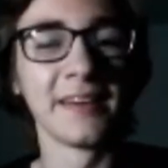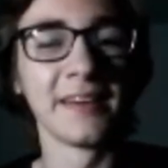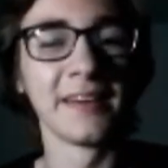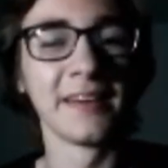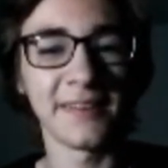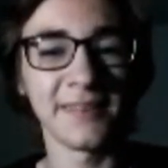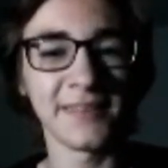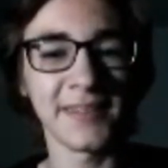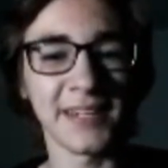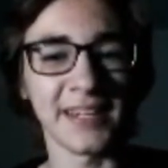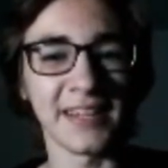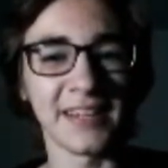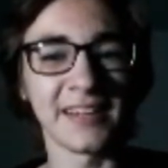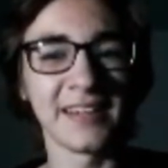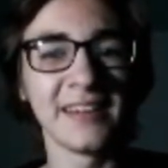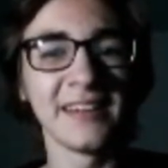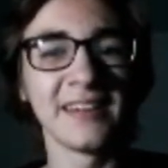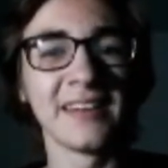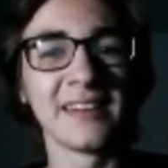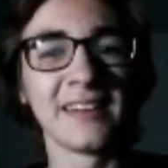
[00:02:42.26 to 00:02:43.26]

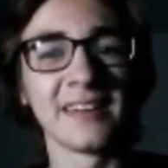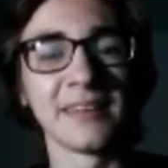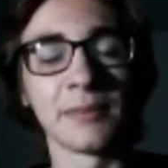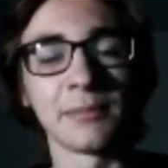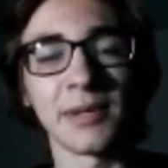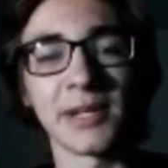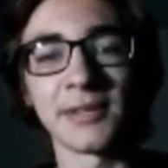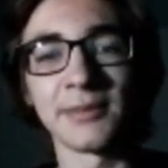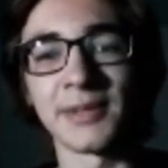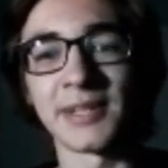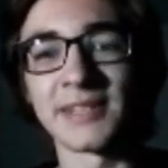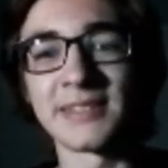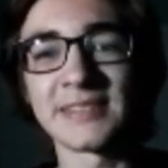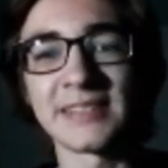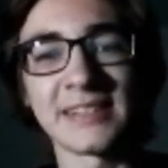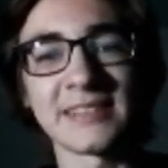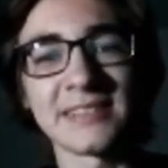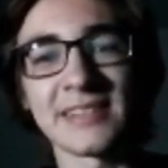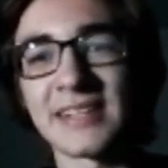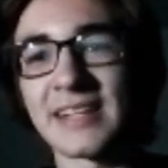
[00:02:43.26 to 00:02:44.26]
Okay, by the way, this
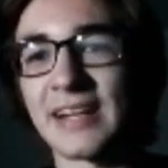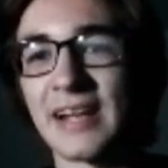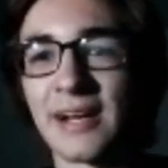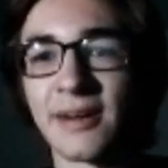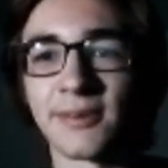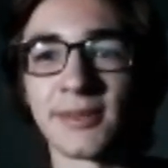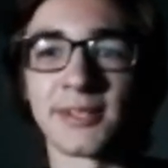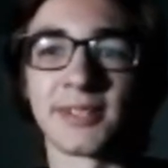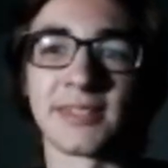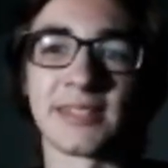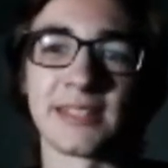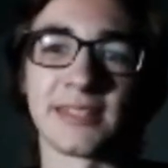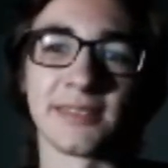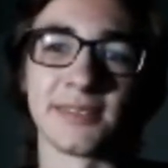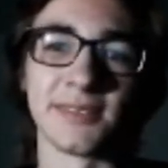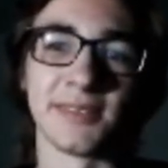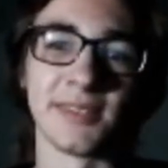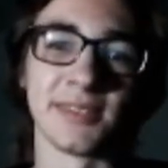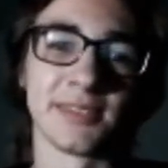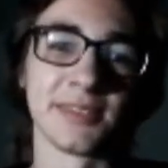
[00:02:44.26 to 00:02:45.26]
takes like an hour to
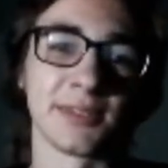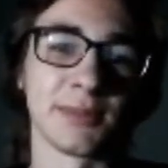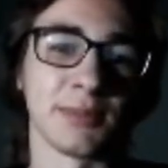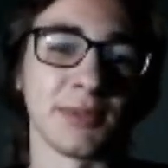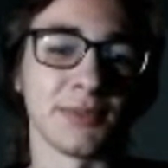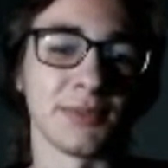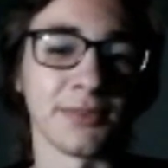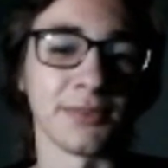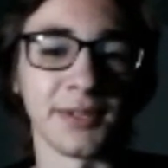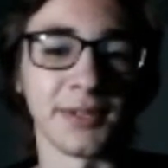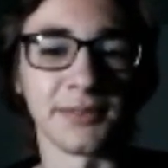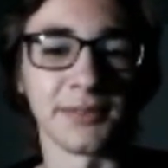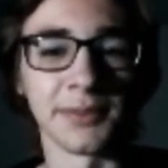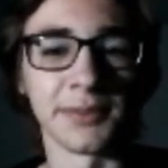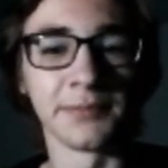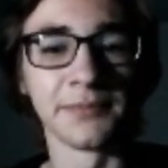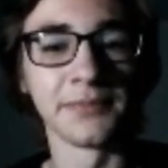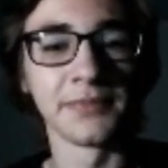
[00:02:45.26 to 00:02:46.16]
download. It took me forever.